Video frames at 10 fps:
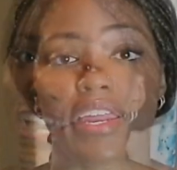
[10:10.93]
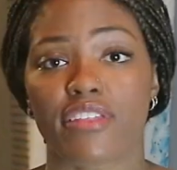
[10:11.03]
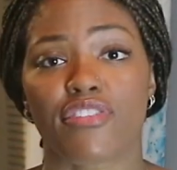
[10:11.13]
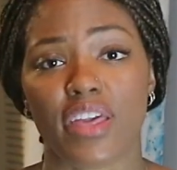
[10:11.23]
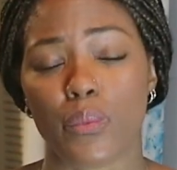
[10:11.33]

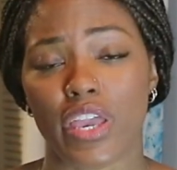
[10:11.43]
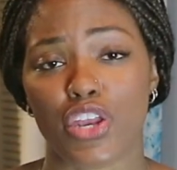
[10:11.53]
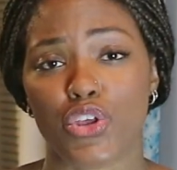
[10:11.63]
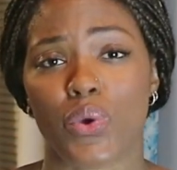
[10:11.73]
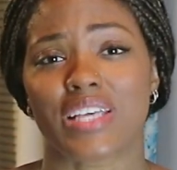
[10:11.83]
Another thing we
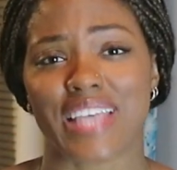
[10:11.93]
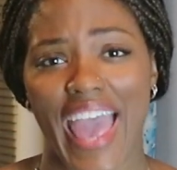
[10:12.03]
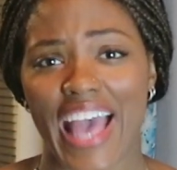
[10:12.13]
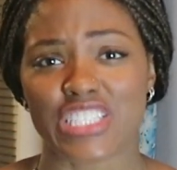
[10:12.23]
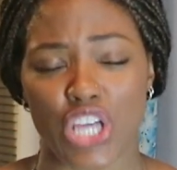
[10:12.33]
can do is
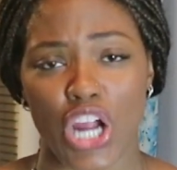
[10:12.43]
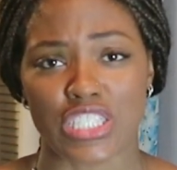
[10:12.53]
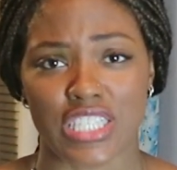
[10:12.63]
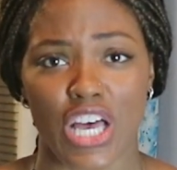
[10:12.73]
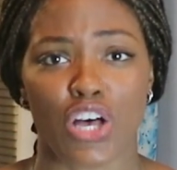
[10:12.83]
ask
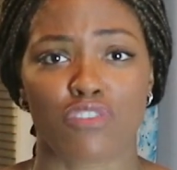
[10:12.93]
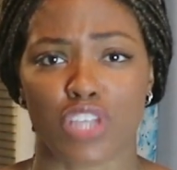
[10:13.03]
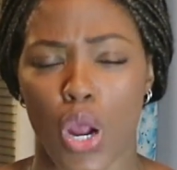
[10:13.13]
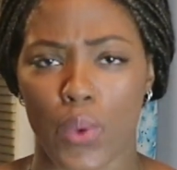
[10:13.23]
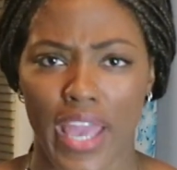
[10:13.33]
ourselves,
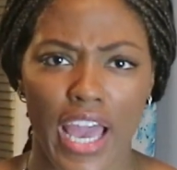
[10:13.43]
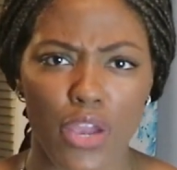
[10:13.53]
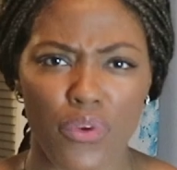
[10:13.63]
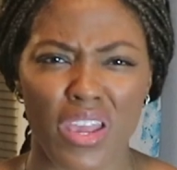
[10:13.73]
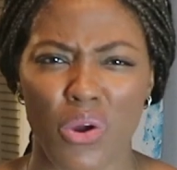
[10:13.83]
are we
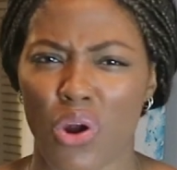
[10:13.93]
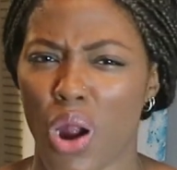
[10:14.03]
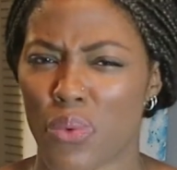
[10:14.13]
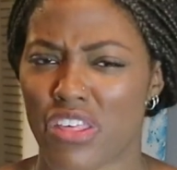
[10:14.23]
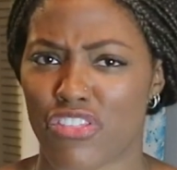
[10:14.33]
hungry or
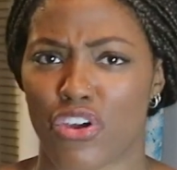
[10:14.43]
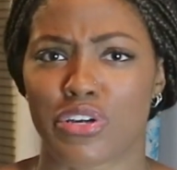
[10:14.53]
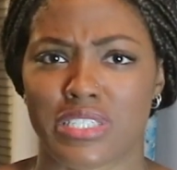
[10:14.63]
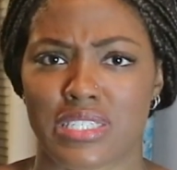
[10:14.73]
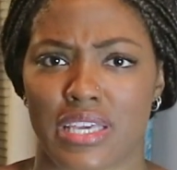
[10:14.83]
are we
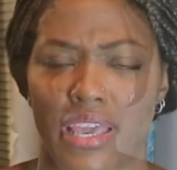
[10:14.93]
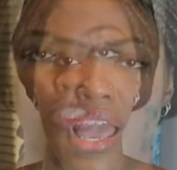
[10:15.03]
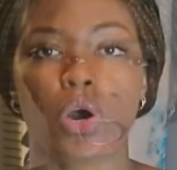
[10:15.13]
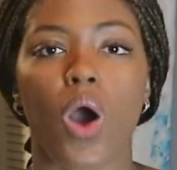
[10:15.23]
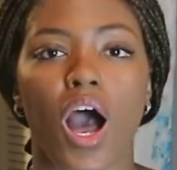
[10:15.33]
thirsty?
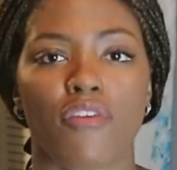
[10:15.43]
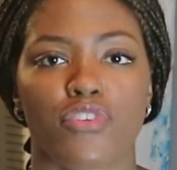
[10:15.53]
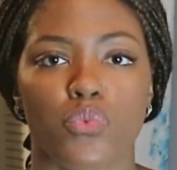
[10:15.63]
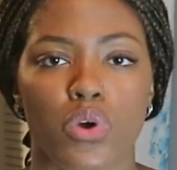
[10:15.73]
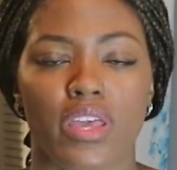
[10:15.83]
So
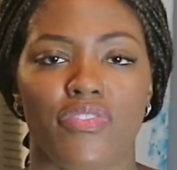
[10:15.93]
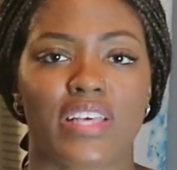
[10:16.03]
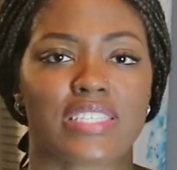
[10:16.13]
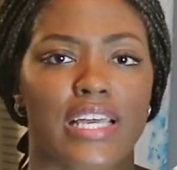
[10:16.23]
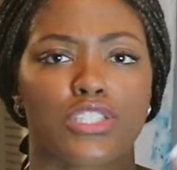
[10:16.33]
often we'll get
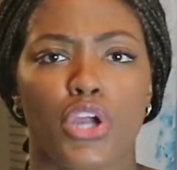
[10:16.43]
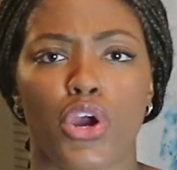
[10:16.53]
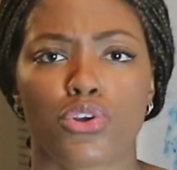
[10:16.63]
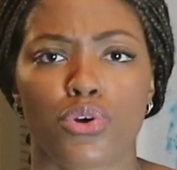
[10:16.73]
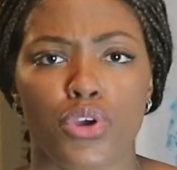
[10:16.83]
this
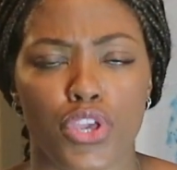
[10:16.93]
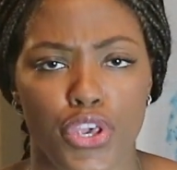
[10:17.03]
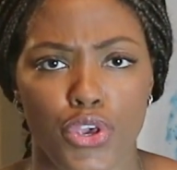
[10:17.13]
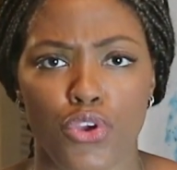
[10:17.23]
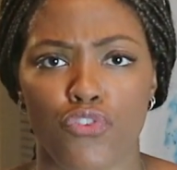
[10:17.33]
internal
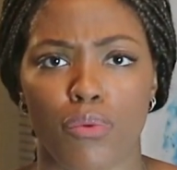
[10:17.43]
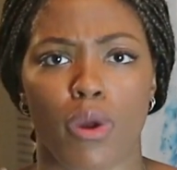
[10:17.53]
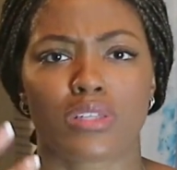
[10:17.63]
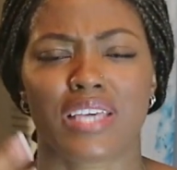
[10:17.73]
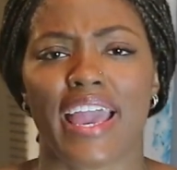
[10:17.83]
cue from
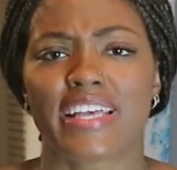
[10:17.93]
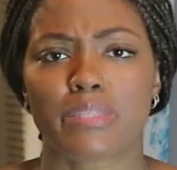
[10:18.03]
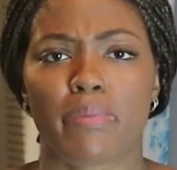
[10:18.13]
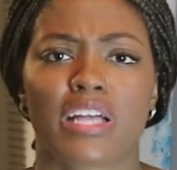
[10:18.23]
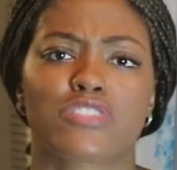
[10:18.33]
our
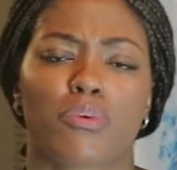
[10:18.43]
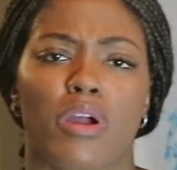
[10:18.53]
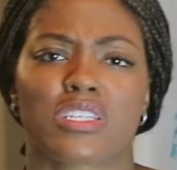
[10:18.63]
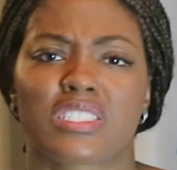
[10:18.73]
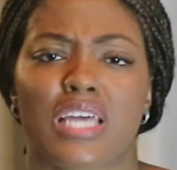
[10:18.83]
taste buds, from
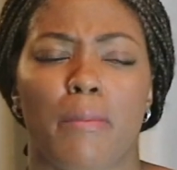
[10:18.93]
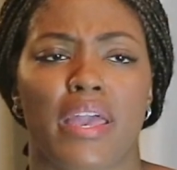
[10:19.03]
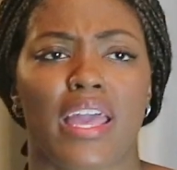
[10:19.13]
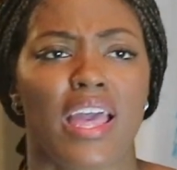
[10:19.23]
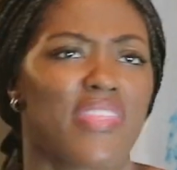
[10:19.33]
our
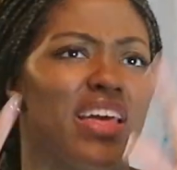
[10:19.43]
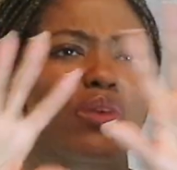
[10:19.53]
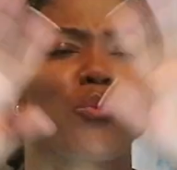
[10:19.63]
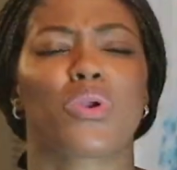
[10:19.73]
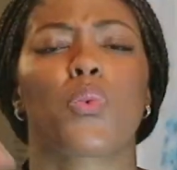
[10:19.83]
stomach,
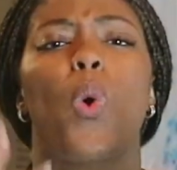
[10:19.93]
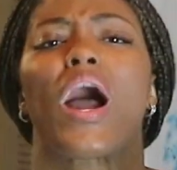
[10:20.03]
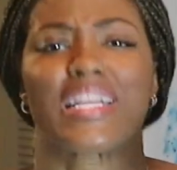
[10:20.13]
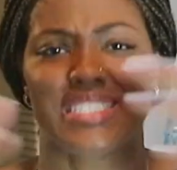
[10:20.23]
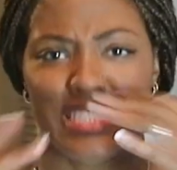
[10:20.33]
that we
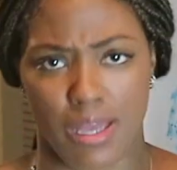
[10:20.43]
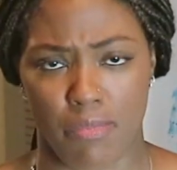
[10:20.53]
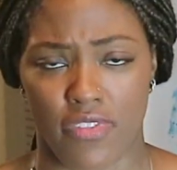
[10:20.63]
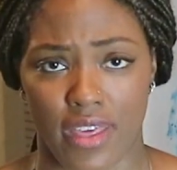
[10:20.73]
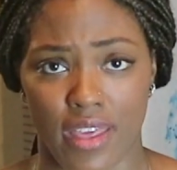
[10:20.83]
want
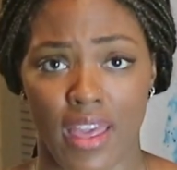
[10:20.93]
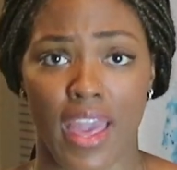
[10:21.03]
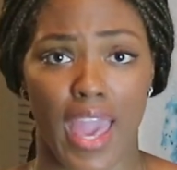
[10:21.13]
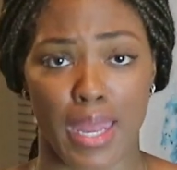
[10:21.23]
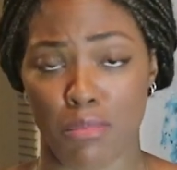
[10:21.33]
something.
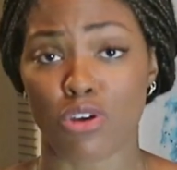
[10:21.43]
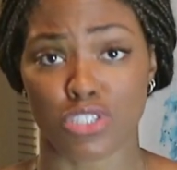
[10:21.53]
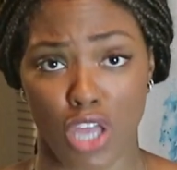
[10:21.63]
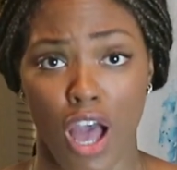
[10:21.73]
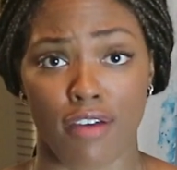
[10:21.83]
And
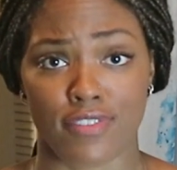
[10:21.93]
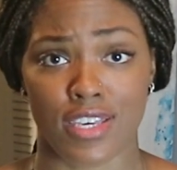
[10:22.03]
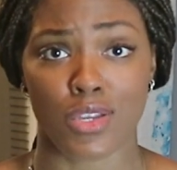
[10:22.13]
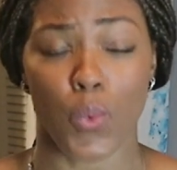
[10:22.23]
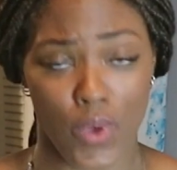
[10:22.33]
most
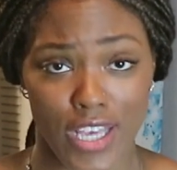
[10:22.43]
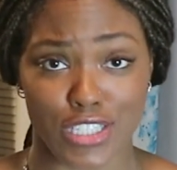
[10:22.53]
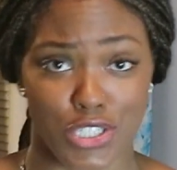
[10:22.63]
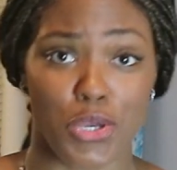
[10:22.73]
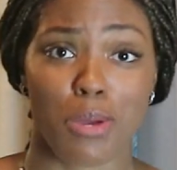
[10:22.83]
often we
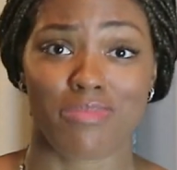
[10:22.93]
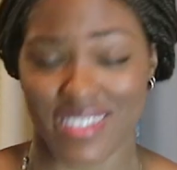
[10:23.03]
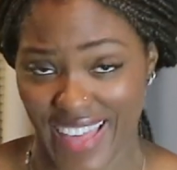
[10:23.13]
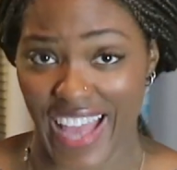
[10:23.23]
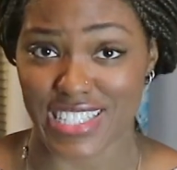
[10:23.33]
assume
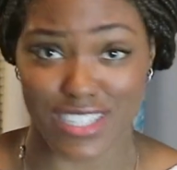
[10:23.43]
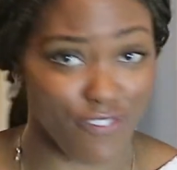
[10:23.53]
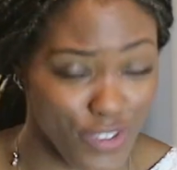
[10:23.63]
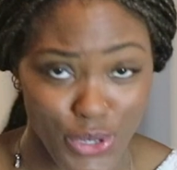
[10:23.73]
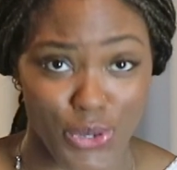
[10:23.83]
that that's
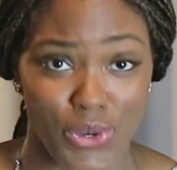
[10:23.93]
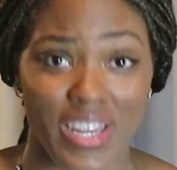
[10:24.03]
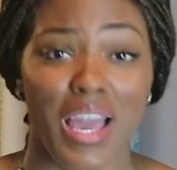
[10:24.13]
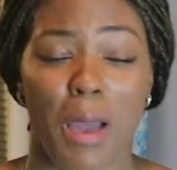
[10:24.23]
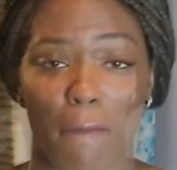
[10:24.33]

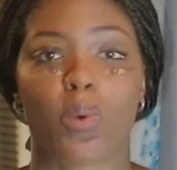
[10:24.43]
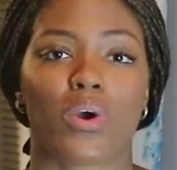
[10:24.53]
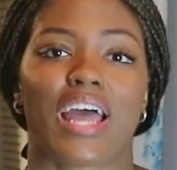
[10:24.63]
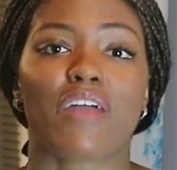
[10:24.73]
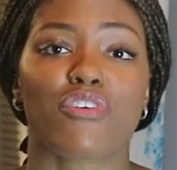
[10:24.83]
food. But
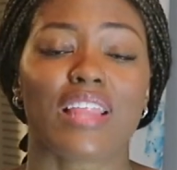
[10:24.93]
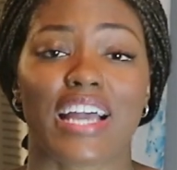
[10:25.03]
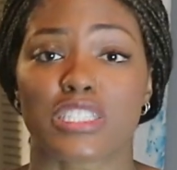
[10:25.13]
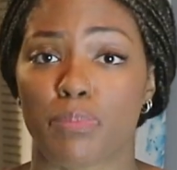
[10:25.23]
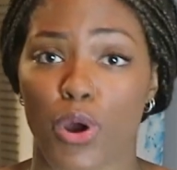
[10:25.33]
what I
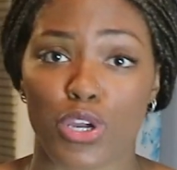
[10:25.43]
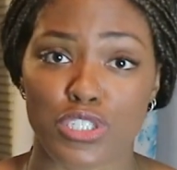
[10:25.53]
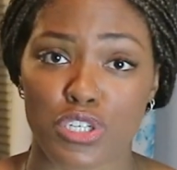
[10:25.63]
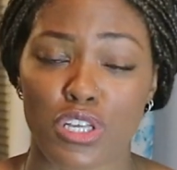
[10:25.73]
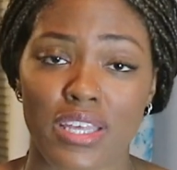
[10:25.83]
realized
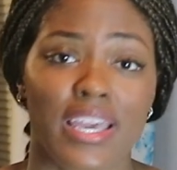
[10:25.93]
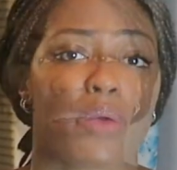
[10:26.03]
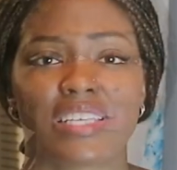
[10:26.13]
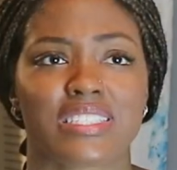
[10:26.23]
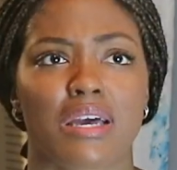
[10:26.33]
personally
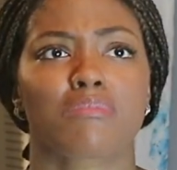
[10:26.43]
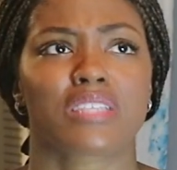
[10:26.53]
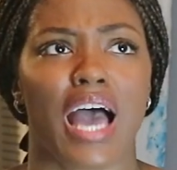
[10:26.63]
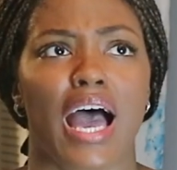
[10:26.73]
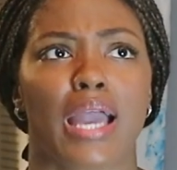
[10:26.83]
is
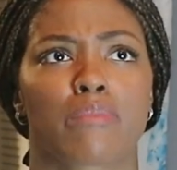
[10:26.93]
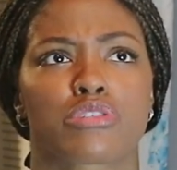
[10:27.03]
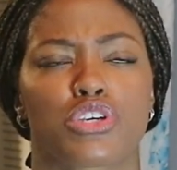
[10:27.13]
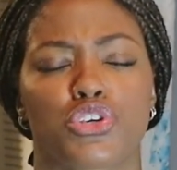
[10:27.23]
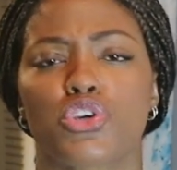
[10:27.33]

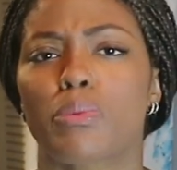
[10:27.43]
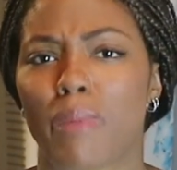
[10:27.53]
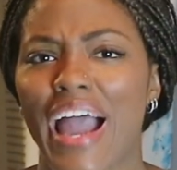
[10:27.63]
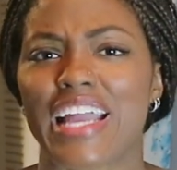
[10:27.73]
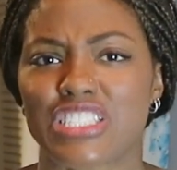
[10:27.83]
sometimes you
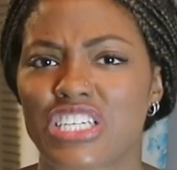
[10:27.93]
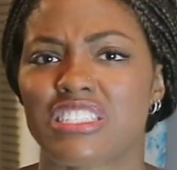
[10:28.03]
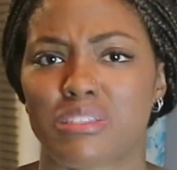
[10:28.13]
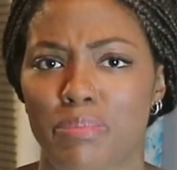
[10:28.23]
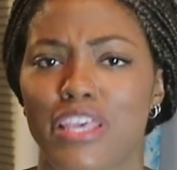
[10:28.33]
might
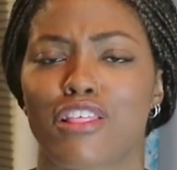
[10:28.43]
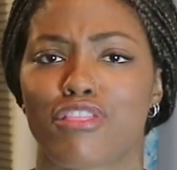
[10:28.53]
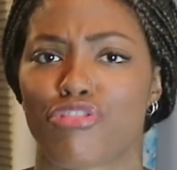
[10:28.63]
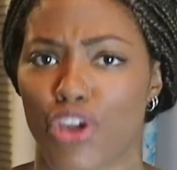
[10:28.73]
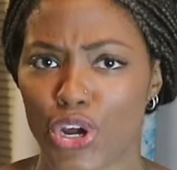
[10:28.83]
just be
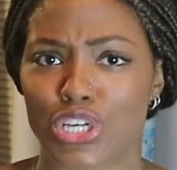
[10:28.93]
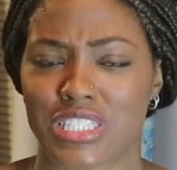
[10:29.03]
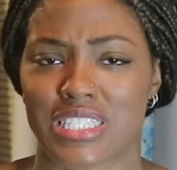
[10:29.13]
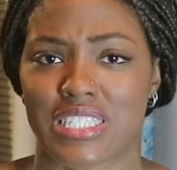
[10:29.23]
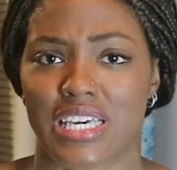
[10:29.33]

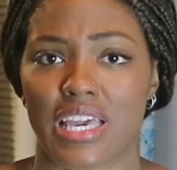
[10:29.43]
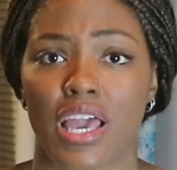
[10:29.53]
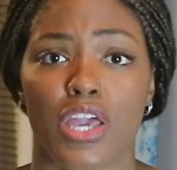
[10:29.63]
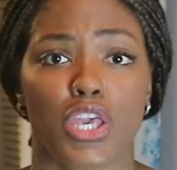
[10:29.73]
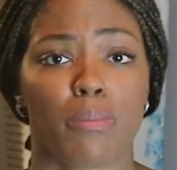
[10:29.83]
thirsty.
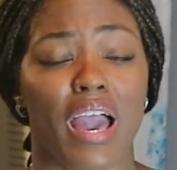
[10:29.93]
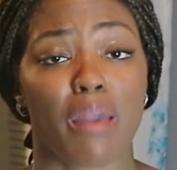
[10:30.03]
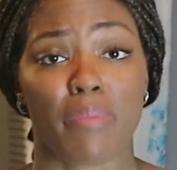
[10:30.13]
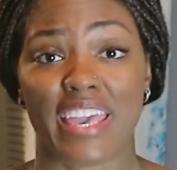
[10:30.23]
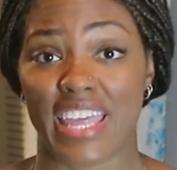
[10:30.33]
You
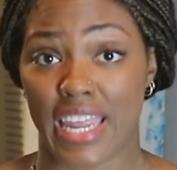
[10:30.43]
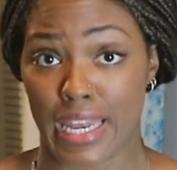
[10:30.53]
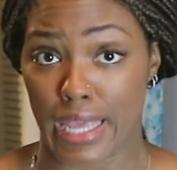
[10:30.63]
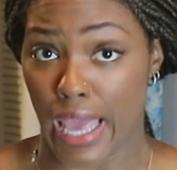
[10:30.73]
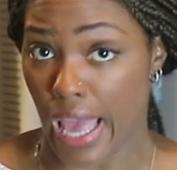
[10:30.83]
might be getting
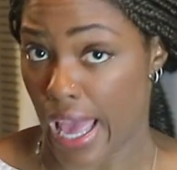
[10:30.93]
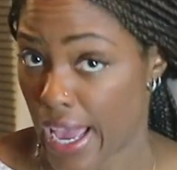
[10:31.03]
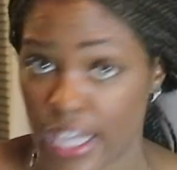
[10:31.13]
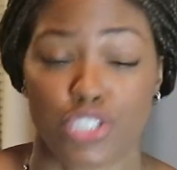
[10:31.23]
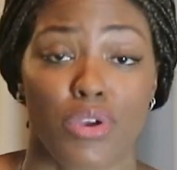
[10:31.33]

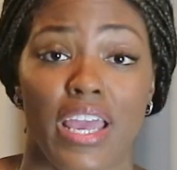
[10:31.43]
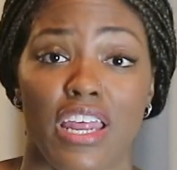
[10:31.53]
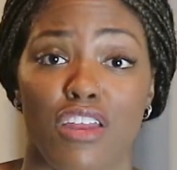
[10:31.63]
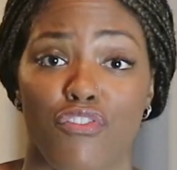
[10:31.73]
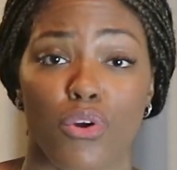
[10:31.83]

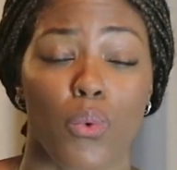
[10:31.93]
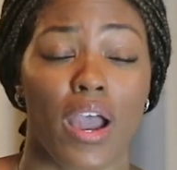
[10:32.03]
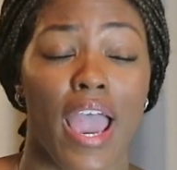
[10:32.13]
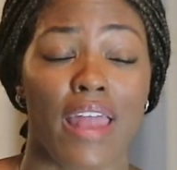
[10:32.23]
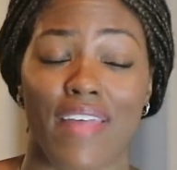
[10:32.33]
dehydrated for
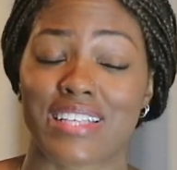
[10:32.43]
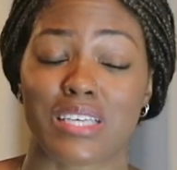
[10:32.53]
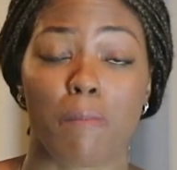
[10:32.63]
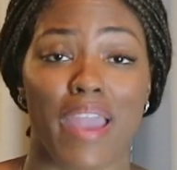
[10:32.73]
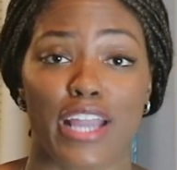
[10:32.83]
one. That's
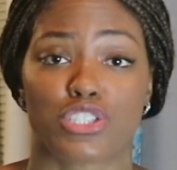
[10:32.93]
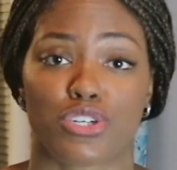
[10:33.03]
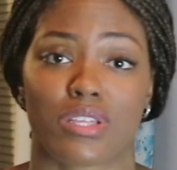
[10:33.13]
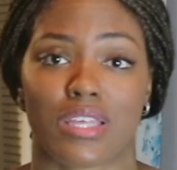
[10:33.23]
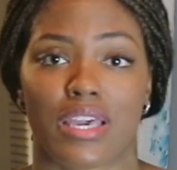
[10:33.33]
a
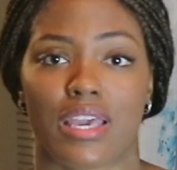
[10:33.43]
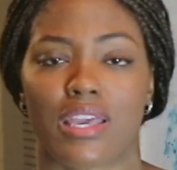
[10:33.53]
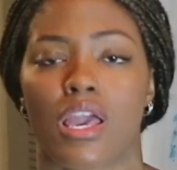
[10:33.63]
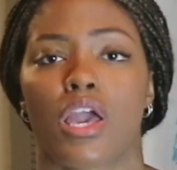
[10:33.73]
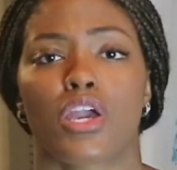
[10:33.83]
major thing.